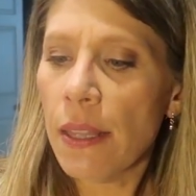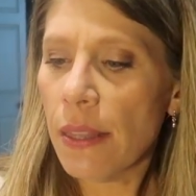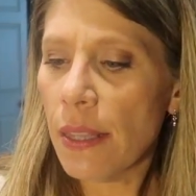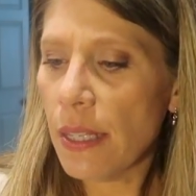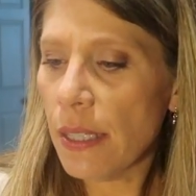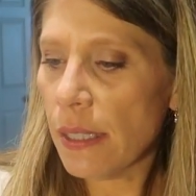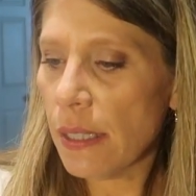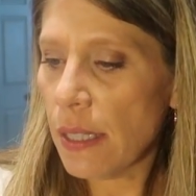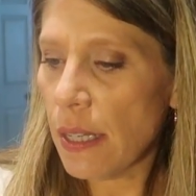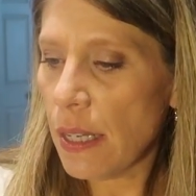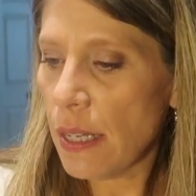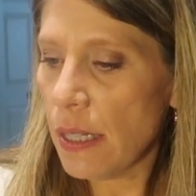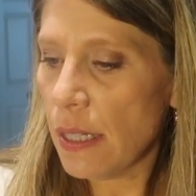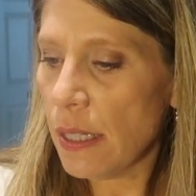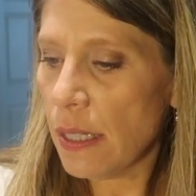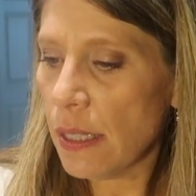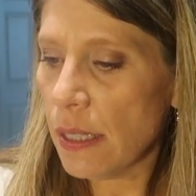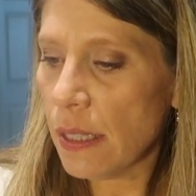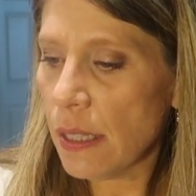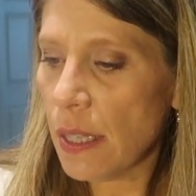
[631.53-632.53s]
This
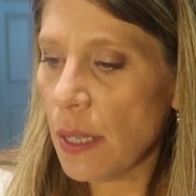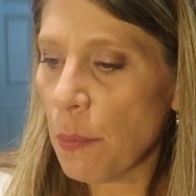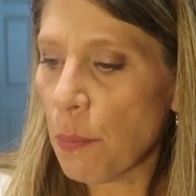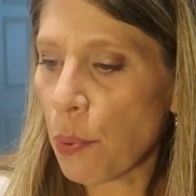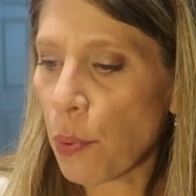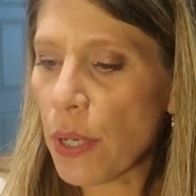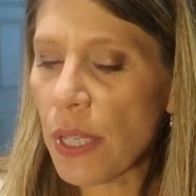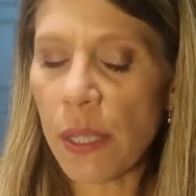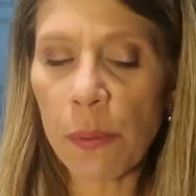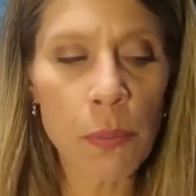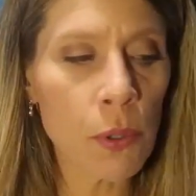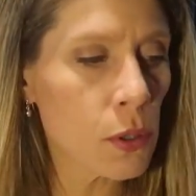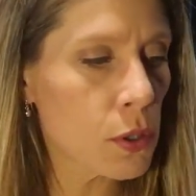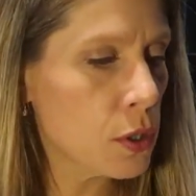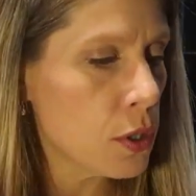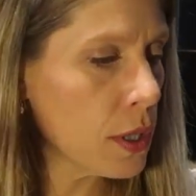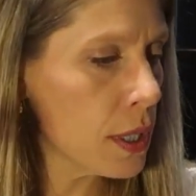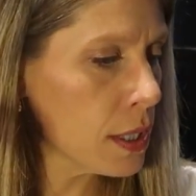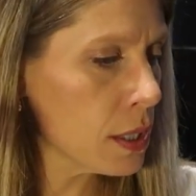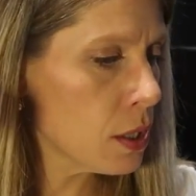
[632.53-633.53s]
is the breathable.
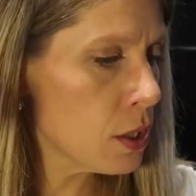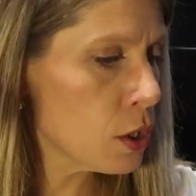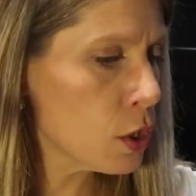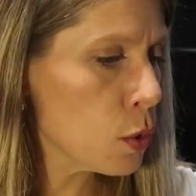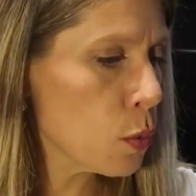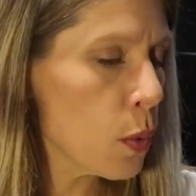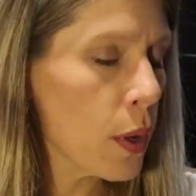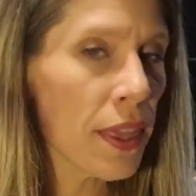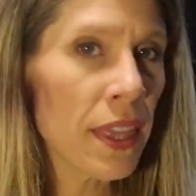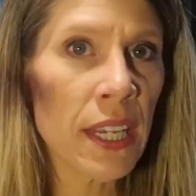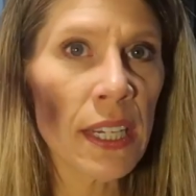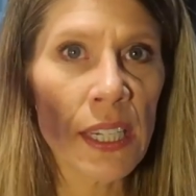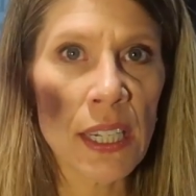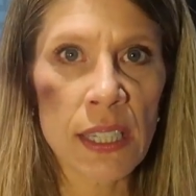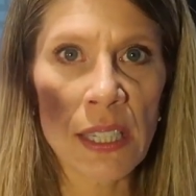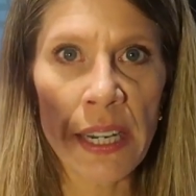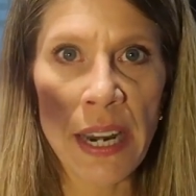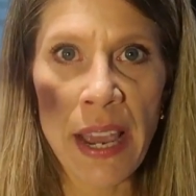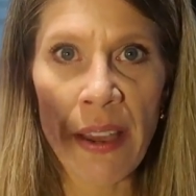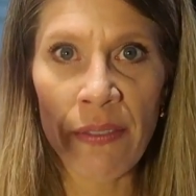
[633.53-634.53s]
So this is the one that
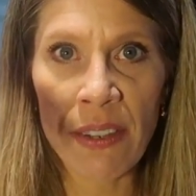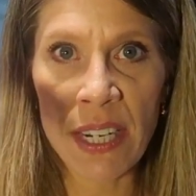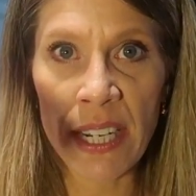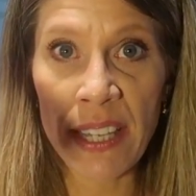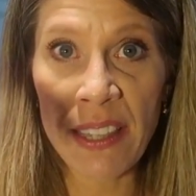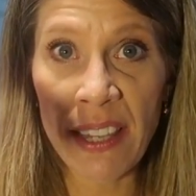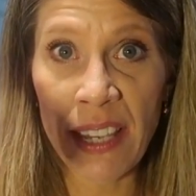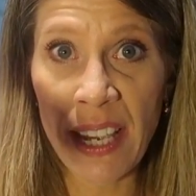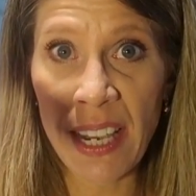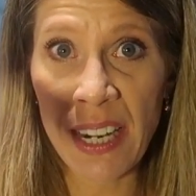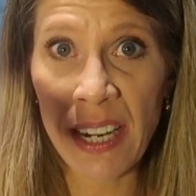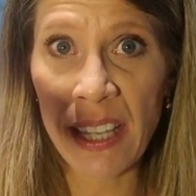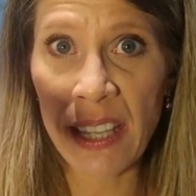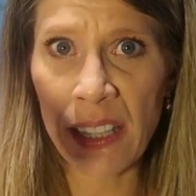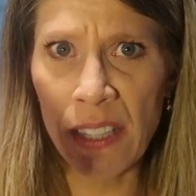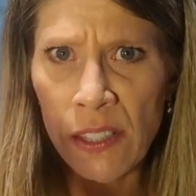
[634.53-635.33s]
doesn't have anything in it.